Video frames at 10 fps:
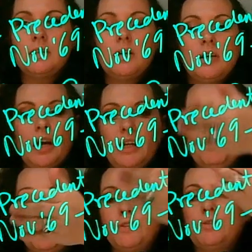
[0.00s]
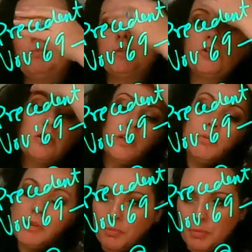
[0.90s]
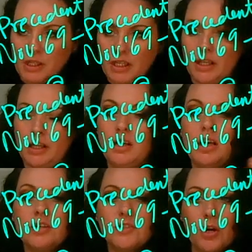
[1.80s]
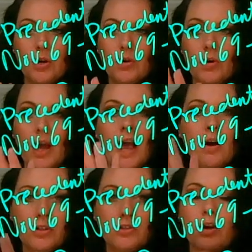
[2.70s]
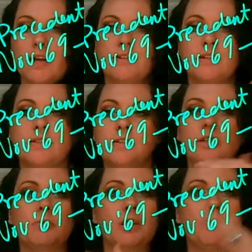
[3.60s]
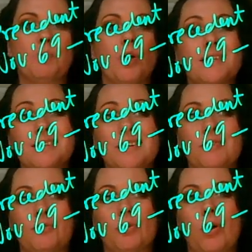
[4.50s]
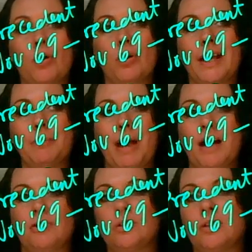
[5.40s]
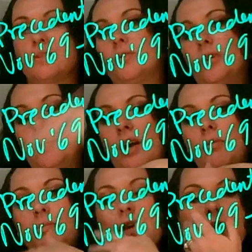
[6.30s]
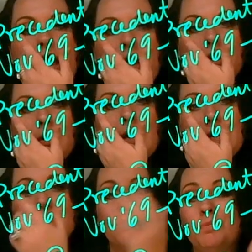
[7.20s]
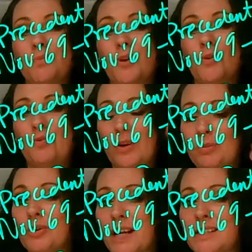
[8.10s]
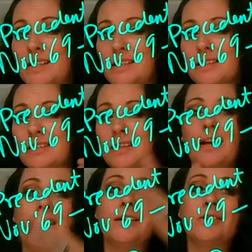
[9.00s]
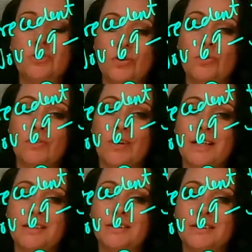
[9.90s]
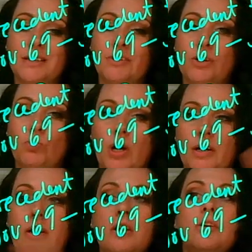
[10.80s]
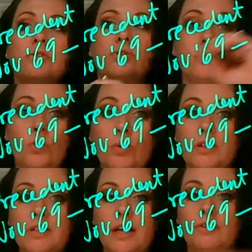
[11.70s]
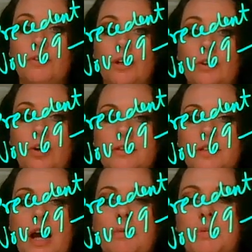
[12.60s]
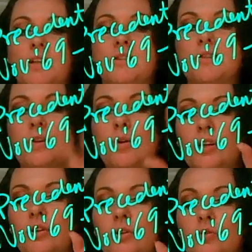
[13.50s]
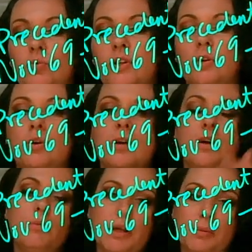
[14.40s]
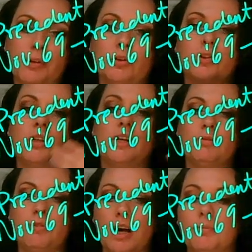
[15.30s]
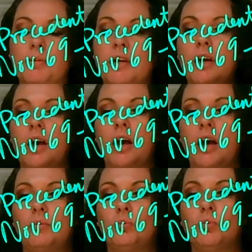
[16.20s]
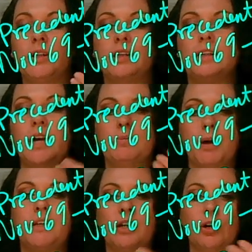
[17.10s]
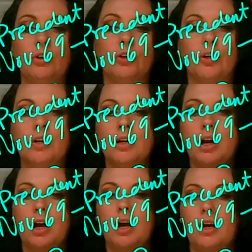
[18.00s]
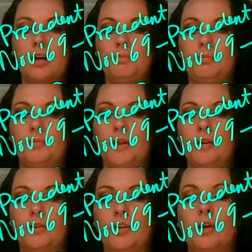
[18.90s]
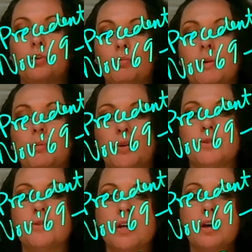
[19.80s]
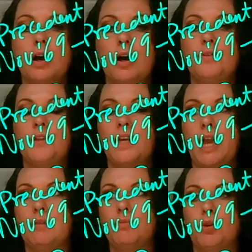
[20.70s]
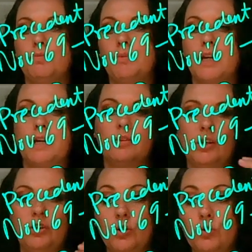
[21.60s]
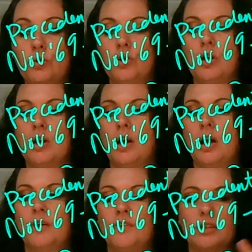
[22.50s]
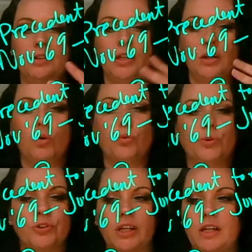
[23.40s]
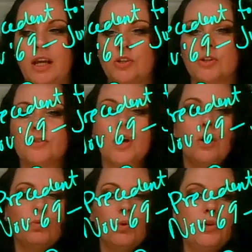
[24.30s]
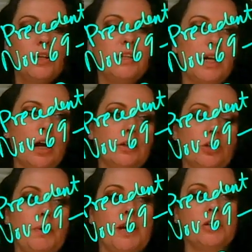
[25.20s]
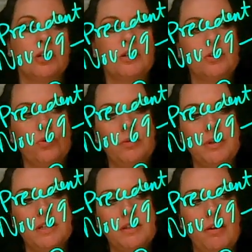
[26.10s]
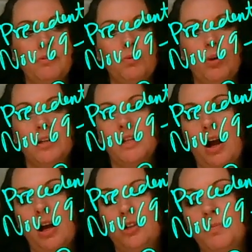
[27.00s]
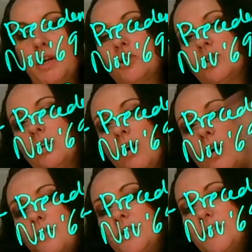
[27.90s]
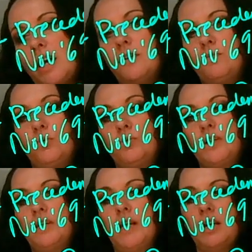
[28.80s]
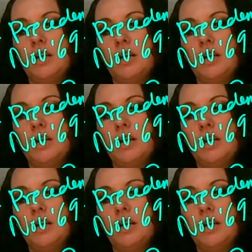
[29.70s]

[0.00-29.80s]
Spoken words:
I had briefly mentioned them at the beginning. So Alcatraz, this is going to be the precedent for all AIM action that's going to come, and it lasts from November 1969 to June of 1971. So it is going to take a very long time, and it's slowly going to dwindle. People are going to give up, really led by younger members of the AIM movement, the youth. The older teenagers. Wounded Knee occupation is going to be a 71-day occupation of the site of Wounded Knee.